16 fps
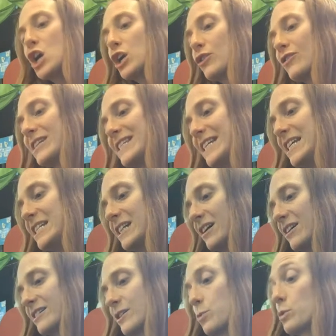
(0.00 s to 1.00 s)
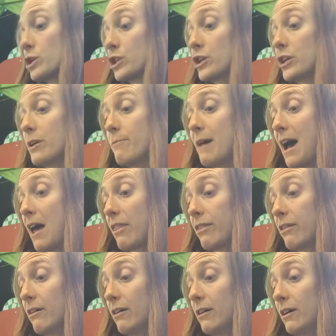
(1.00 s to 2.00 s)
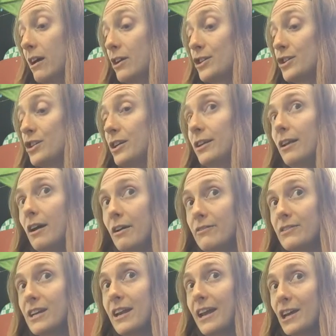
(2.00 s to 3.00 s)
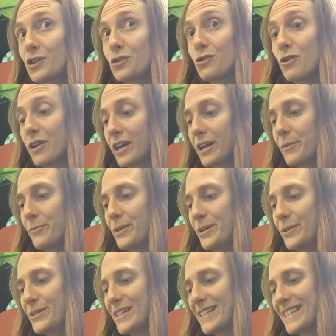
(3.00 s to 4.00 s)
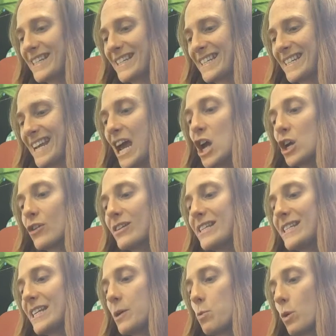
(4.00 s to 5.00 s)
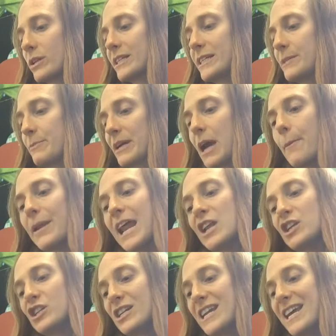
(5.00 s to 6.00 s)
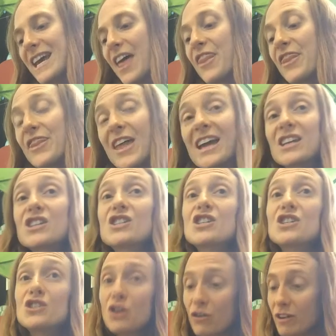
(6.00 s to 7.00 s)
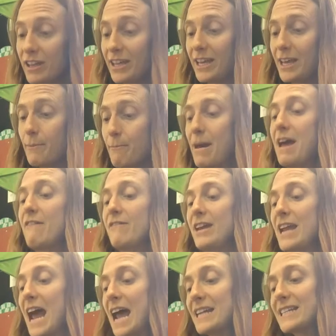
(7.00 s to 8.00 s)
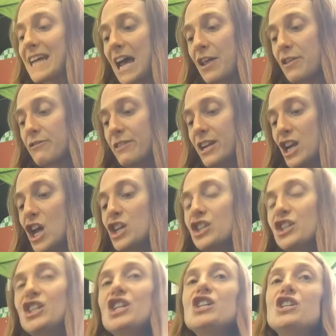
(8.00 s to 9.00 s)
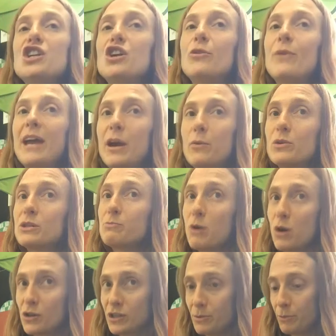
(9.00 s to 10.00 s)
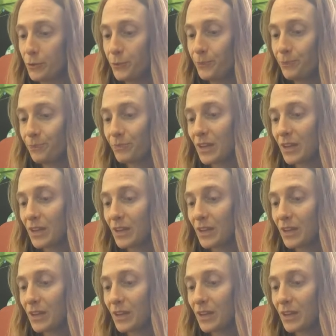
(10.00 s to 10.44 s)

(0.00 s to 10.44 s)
Christine Darden was good at math, and she loved electronic computers. Christine wanted to become an engineer, and thanks to Dorothy, Mary, and Katherine, she knew it was possible.